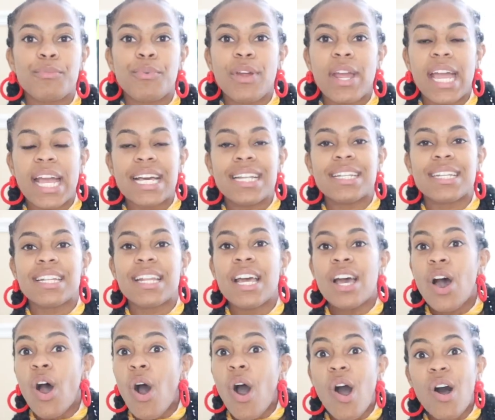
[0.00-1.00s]
brand and
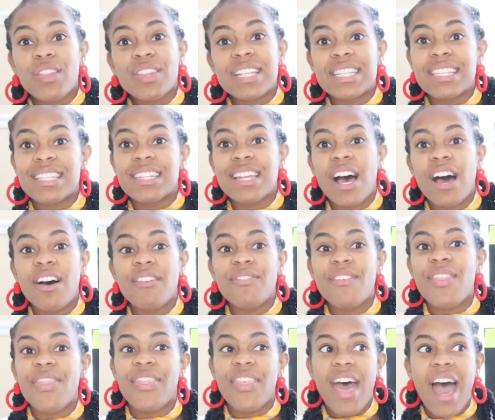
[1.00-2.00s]
all this
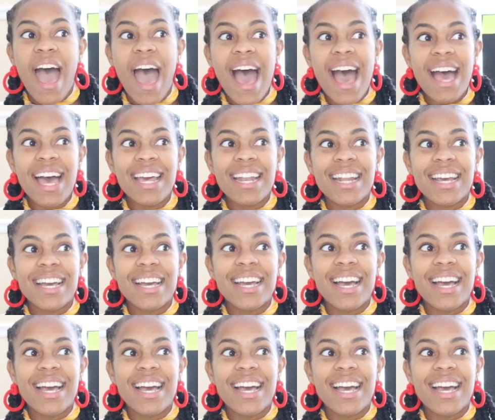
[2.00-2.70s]
stuff, that